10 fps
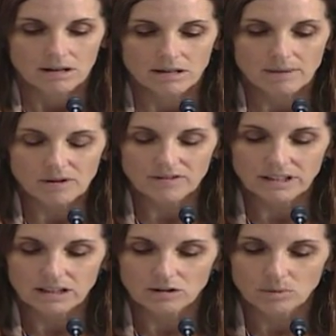The number of
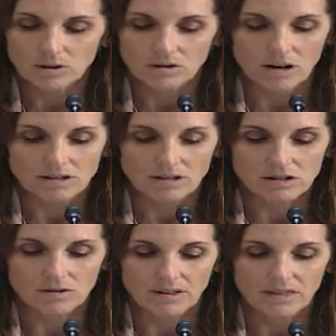illegal border
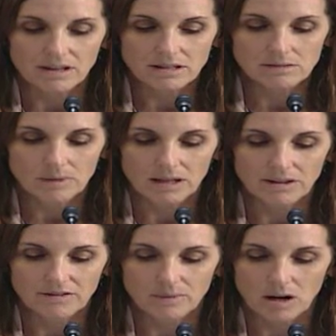crossings during this
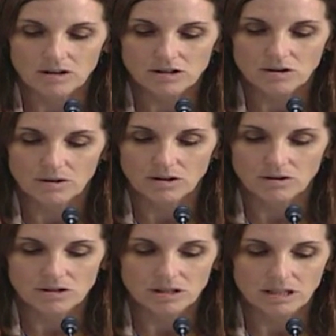month of March show an
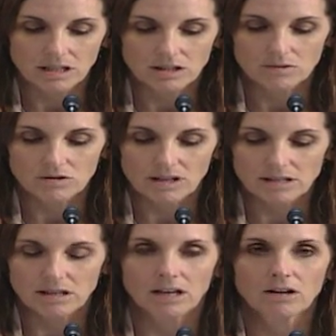urgent need to
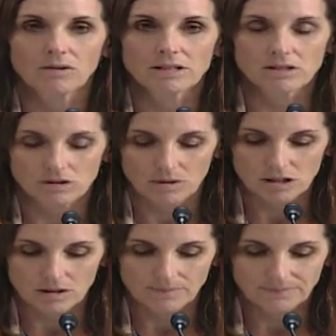address the ongoing
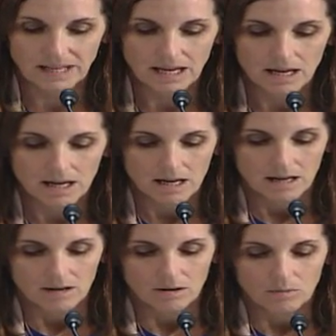situation.
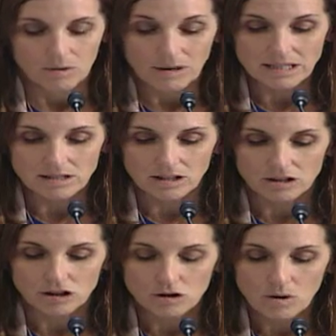We witnessed a
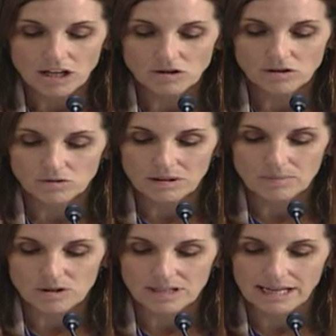
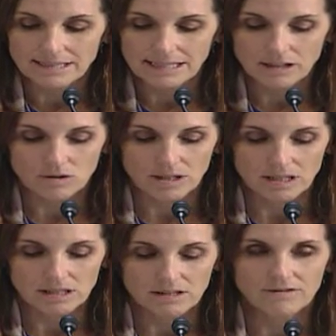203%
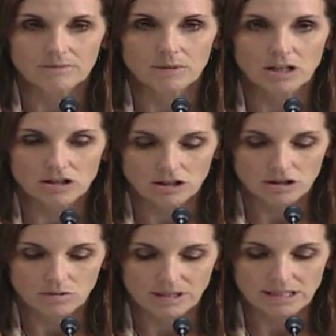increase from March
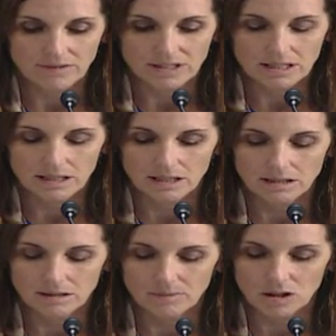
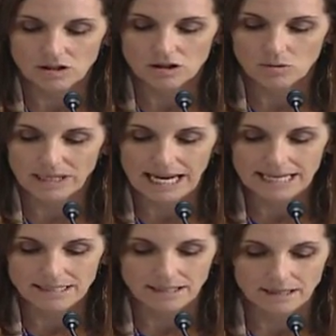2017 to March
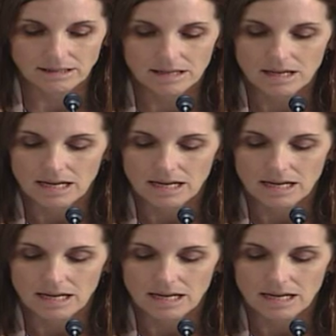2018,